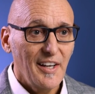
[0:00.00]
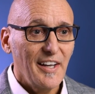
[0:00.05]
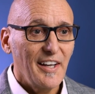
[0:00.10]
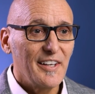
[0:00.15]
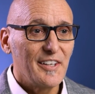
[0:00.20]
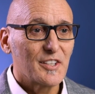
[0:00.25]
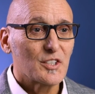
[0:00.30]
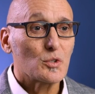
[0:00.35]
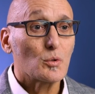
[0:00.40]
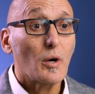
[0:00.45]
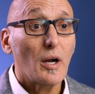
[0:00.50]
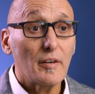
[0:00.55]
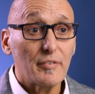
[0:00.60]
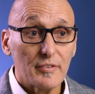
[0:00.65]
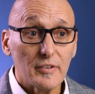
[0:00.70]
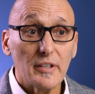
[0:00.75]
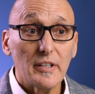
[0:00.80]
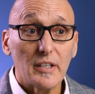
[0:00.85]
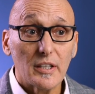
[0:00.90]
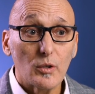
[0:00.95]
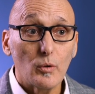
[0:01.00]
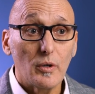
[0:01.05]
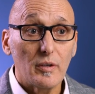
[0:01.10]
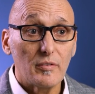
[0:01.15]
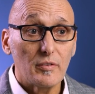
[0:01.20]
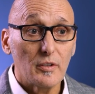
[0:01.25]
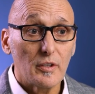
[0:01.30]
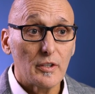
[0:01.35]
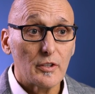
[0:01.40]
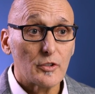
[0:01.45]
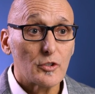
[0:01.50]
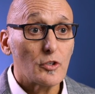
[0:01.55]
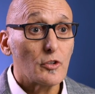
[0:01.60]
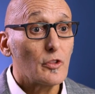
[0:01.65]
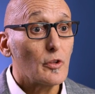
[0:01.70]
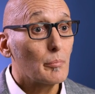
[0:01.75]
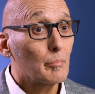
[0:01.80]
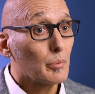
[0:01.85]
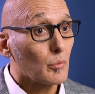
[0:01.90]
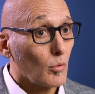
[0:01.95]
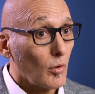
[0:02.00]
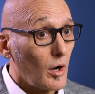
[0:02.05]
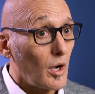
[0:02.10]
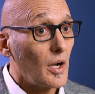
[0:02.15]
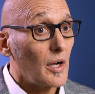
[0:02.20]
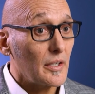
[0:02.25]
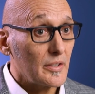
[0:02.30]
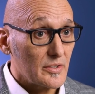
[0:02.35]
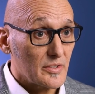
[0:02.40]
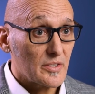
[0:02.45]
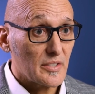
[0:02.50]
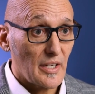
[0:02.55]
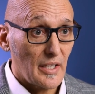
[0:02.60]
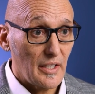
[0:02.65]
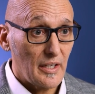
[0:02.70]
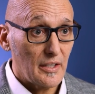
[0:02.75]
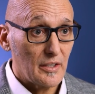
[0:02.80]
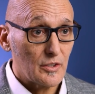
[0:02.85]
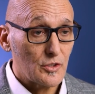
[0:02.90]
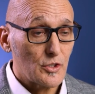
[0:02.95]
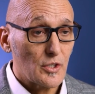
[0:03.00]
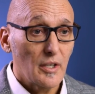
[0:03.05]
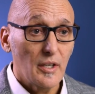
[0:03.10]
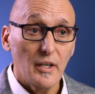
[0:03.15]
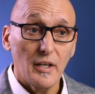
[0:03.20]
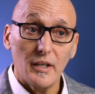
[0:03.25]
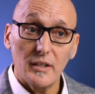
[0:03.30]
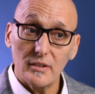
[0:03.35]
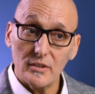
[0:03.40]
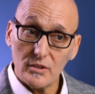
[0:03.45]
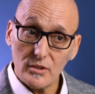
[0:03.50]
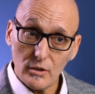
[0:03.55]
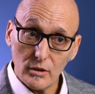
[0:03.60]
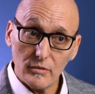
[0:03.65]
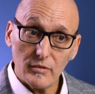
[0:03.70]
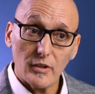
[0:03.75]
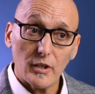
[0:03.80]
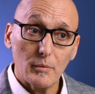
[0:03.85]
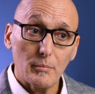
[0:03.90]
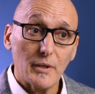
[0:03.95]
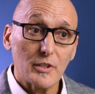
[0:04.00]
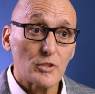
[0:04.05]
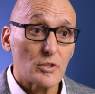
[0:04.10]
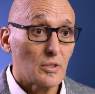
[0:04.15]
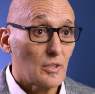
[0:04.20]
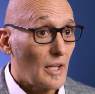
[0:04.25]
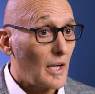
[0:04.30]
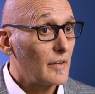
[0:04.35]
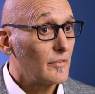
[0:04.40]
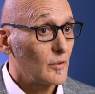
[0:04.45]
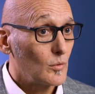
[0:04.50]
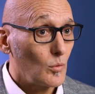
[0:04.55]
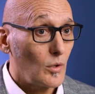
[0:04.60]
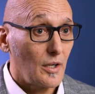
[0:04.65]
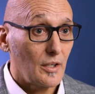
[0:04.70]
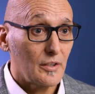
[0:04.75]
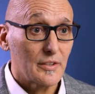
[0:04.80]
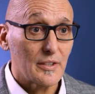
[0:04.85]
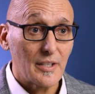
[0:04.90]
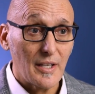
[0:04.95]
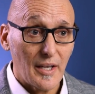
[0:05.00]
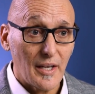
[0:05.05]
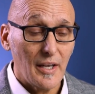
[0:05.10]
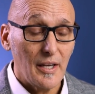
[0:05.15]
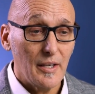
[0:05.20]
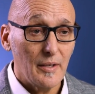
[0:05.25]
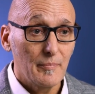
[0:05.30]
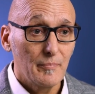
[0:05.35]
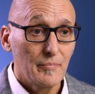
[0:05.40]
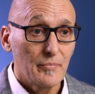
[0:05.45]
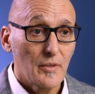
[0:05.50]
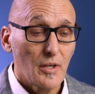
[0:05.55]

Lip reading: and is roughly equivalent to the Bronze Age and is still very much alive and well today.